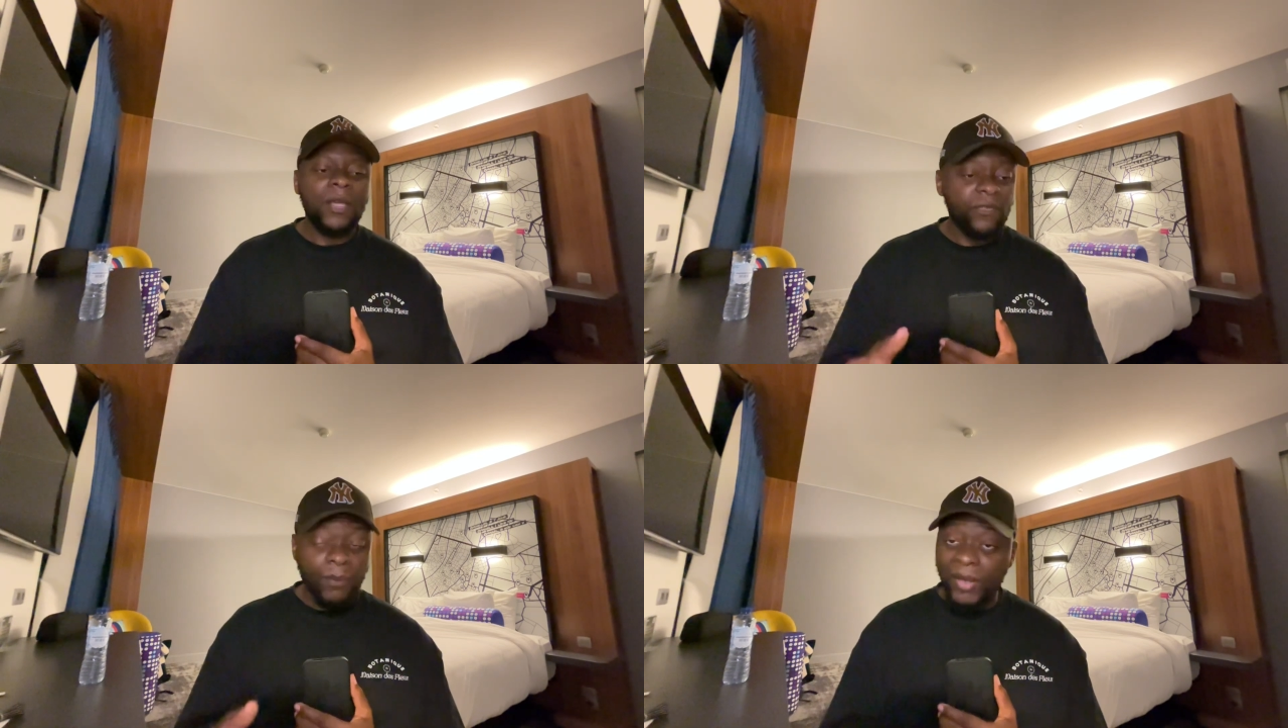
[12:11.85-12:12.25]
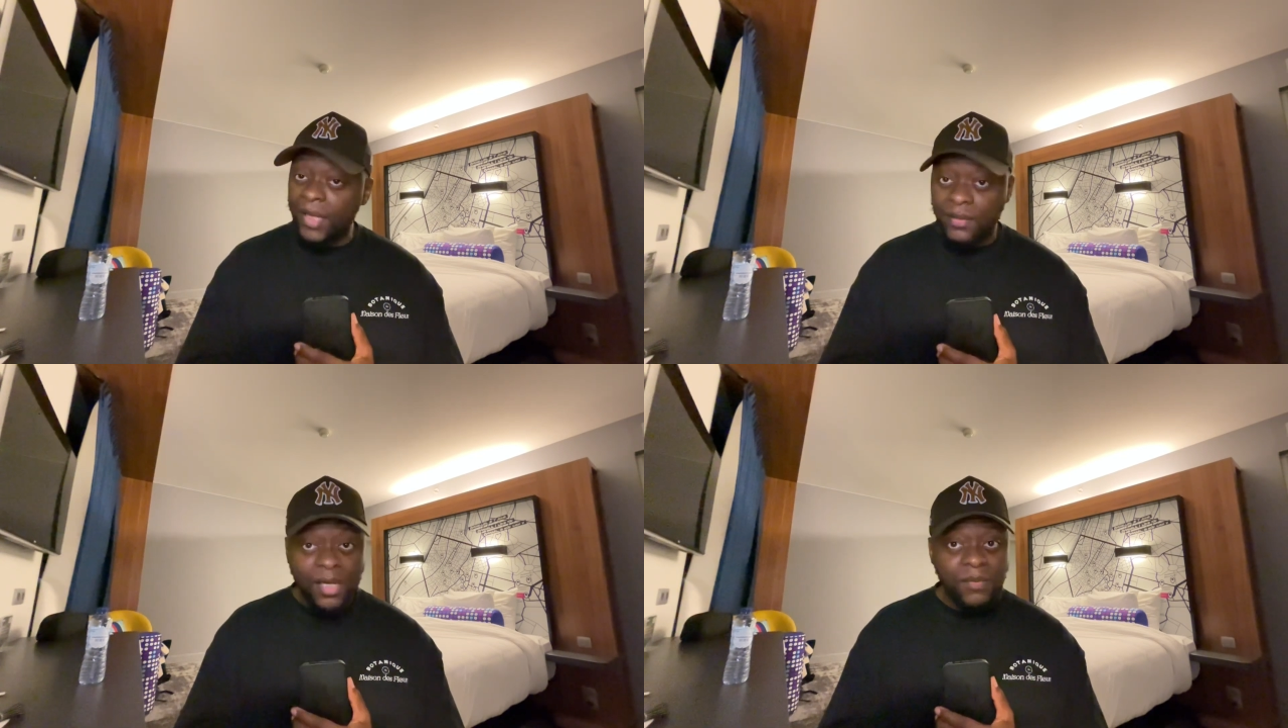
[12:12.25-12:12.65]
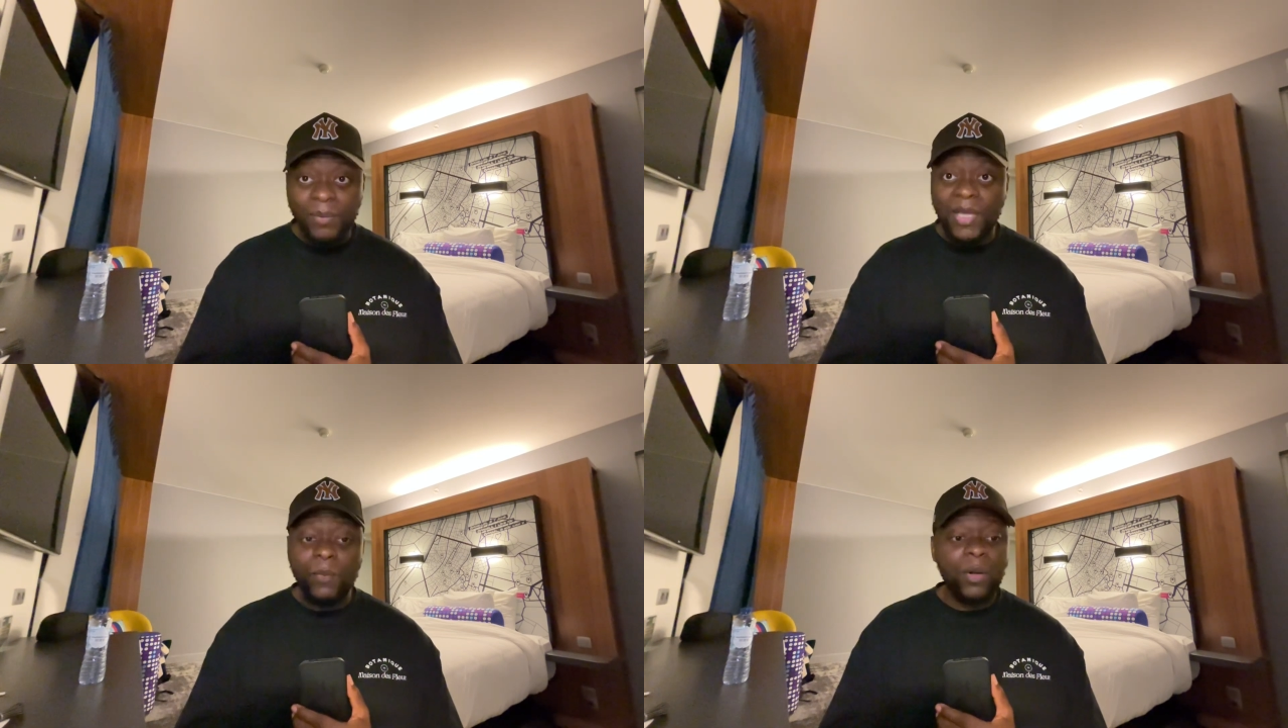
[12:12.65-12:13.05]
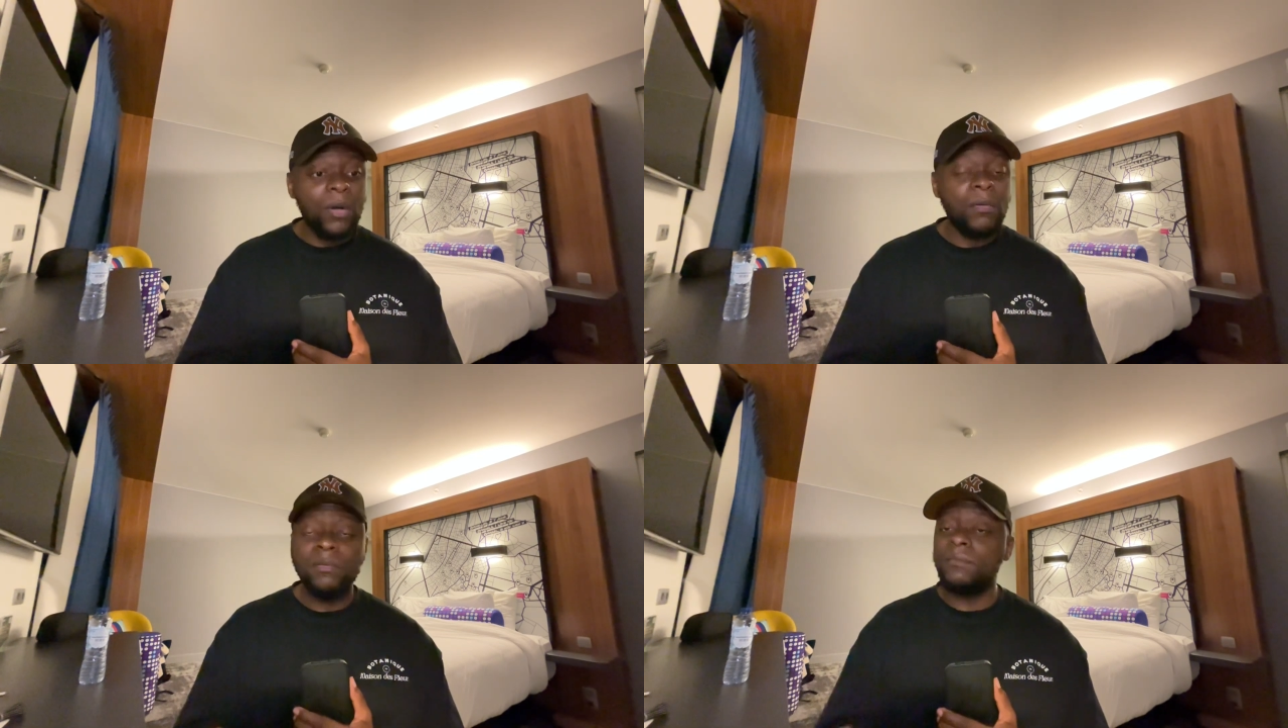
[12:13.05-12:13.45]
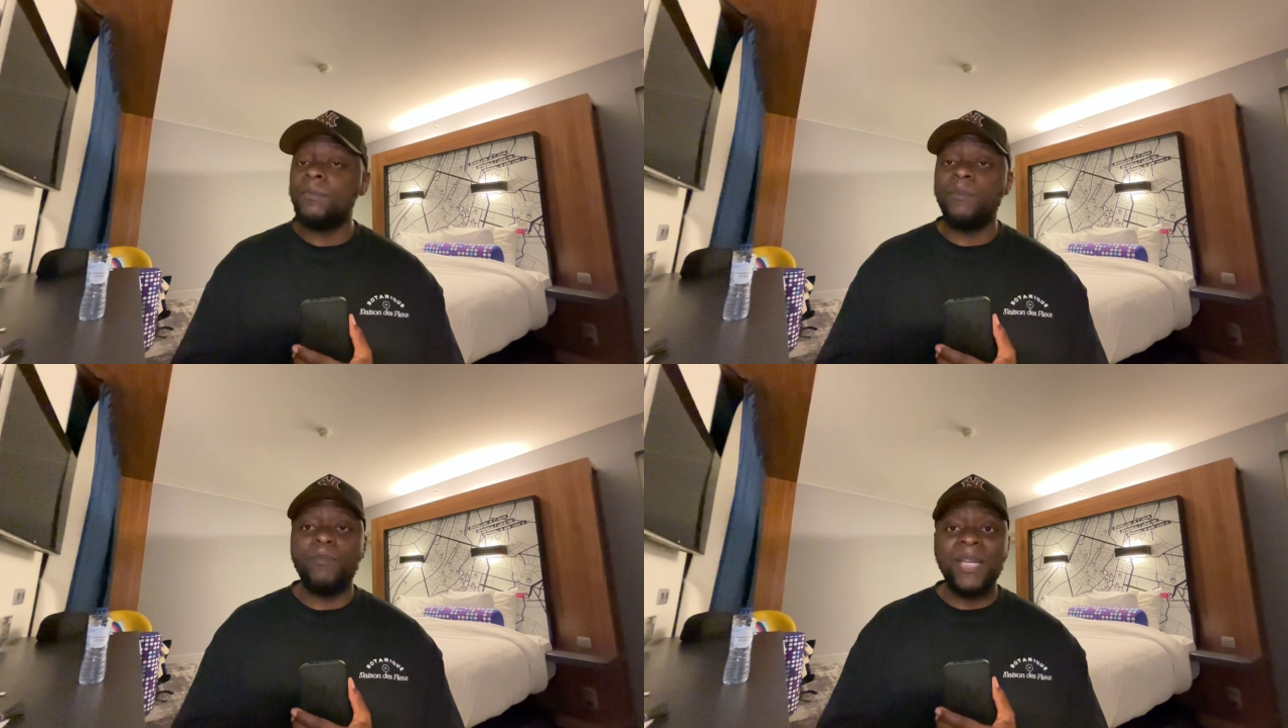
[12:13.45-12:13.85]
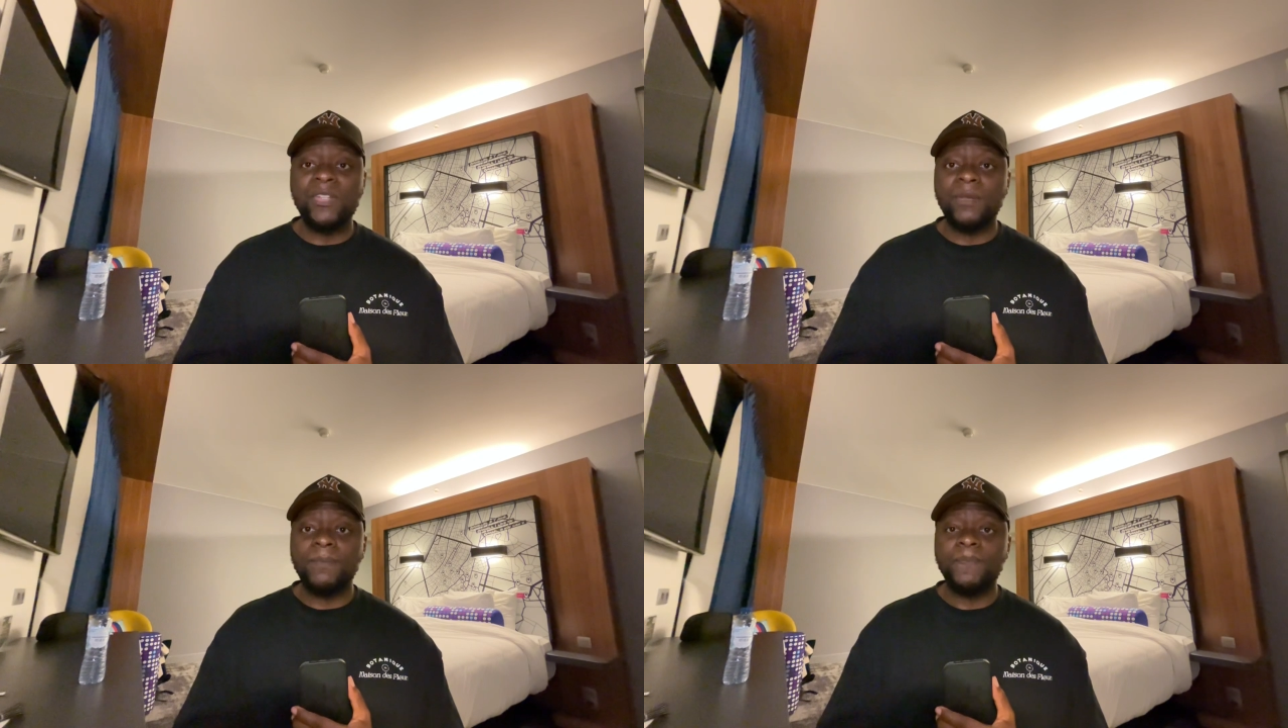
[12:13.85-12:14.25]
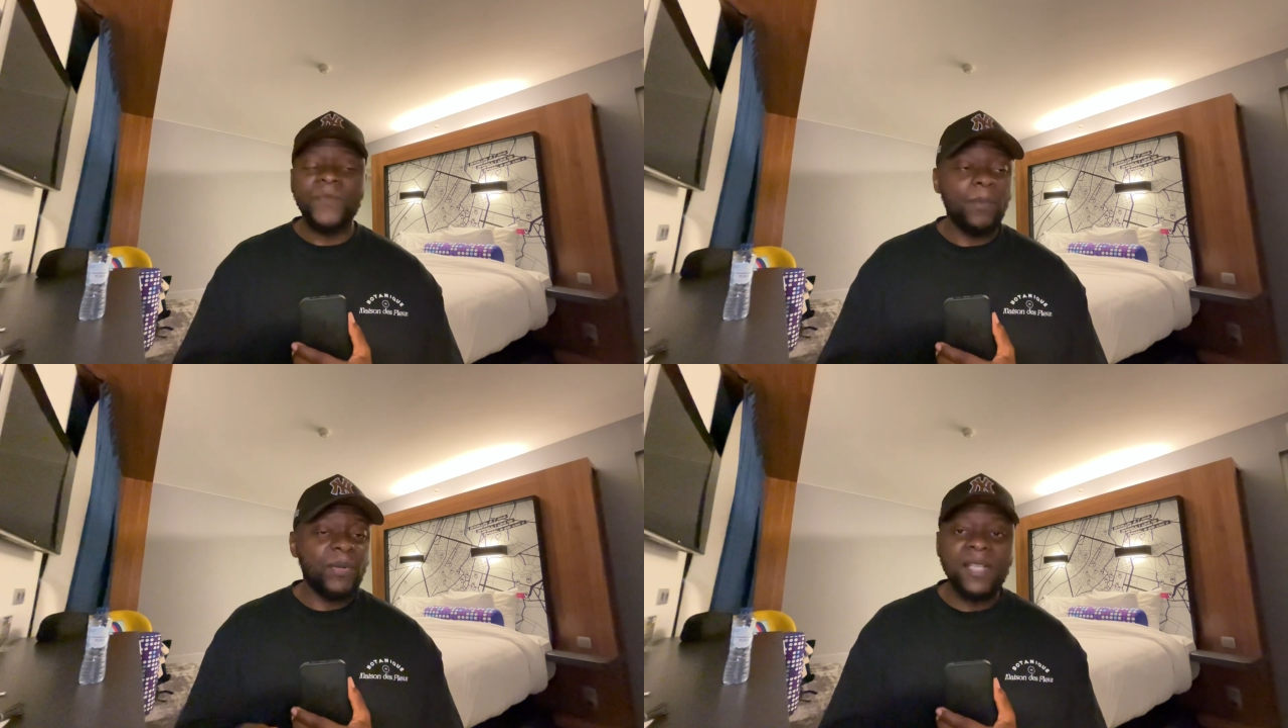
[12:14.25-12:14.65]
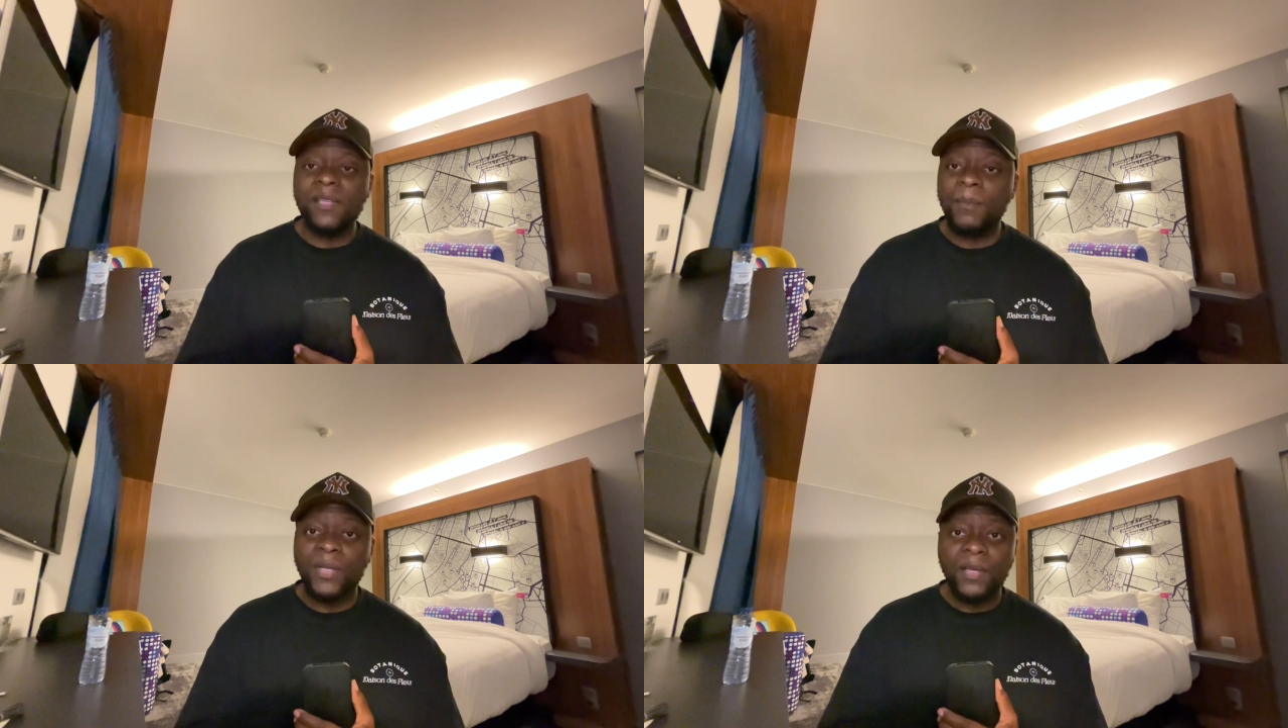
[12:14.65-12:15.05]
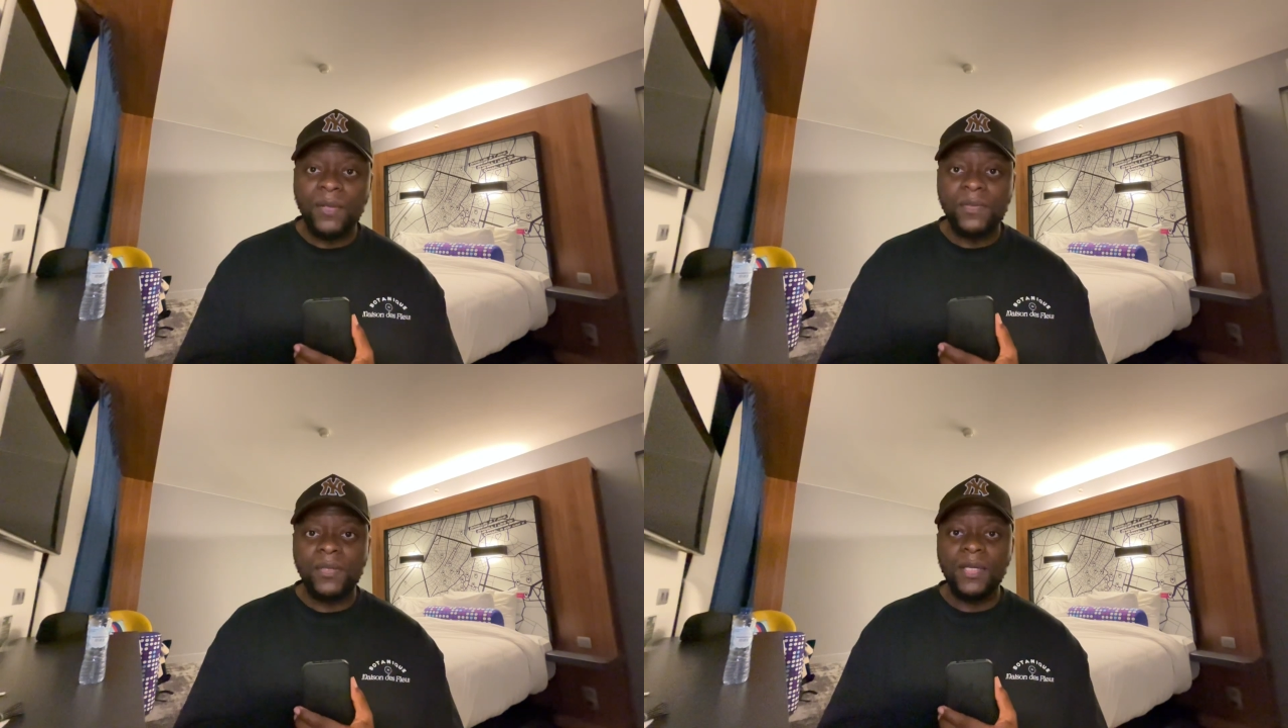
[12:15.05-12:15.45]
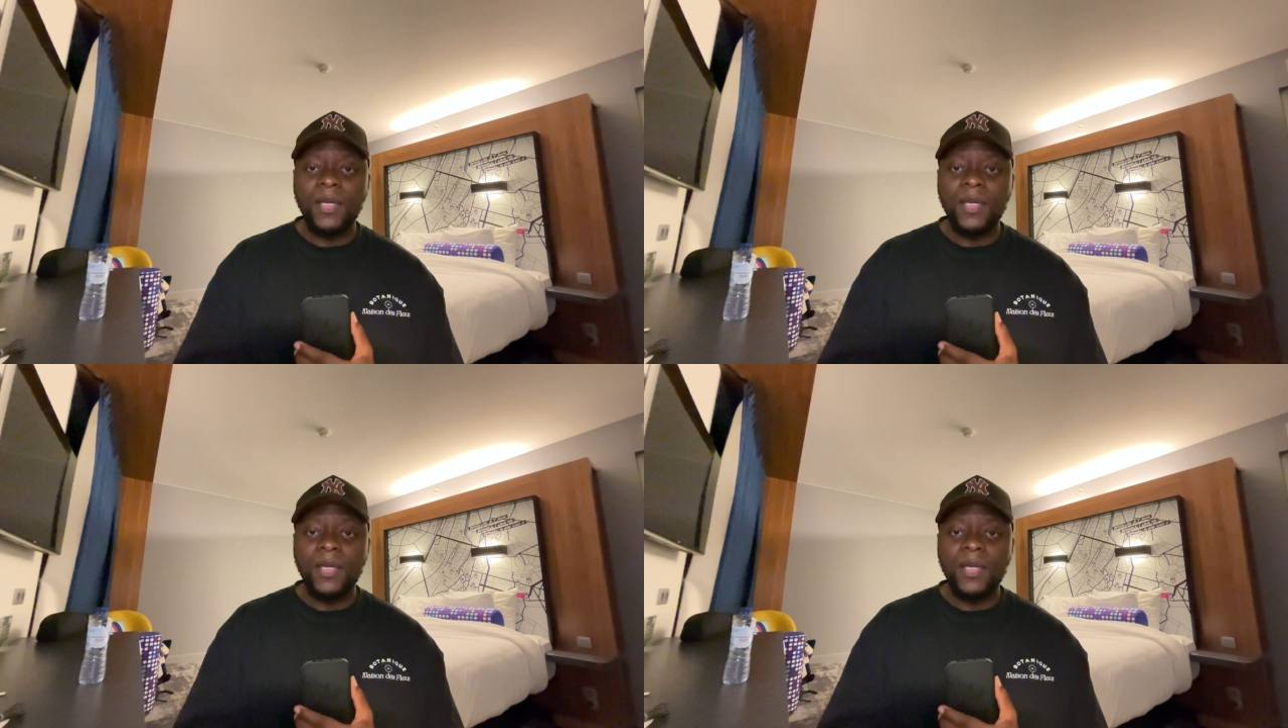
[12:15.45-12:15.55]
If a player doesn't play well, bench him and play somebody else.